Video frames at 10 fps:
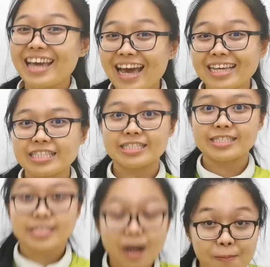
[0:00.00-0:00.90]
Yes,
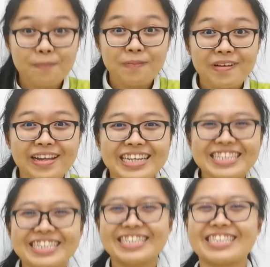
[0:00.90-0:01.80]
stop.
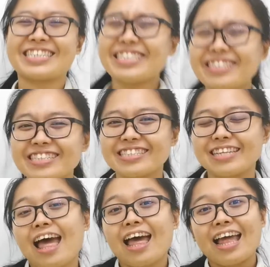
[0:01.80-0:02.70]
Good.
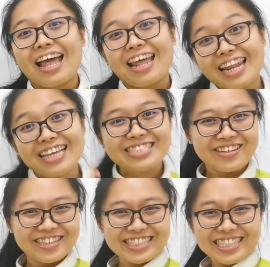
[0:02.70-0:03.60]
Let's
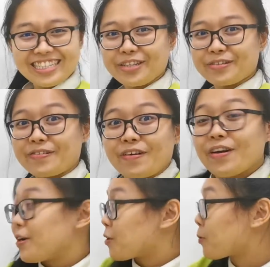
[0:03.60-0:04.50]
continue.
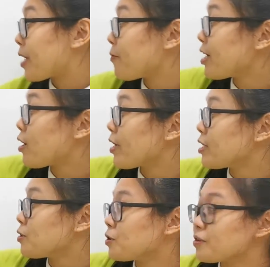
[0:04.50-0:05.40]
Today we're
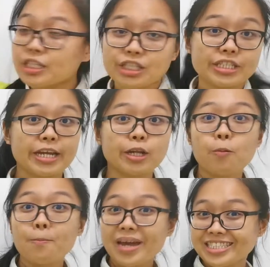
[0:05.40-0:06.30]
going to do the
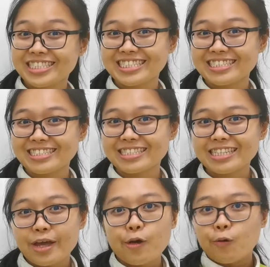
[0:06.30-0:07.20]
shadow matching.
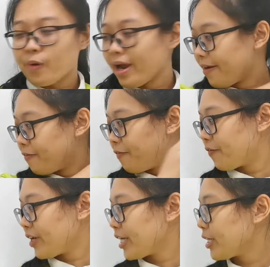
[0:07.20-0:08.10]
We have
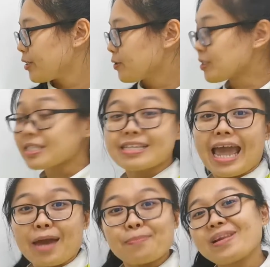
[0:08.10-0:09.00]
few
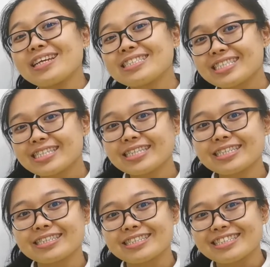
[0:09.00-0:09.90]
airplanes
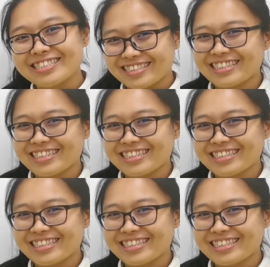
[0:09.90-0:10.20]
here.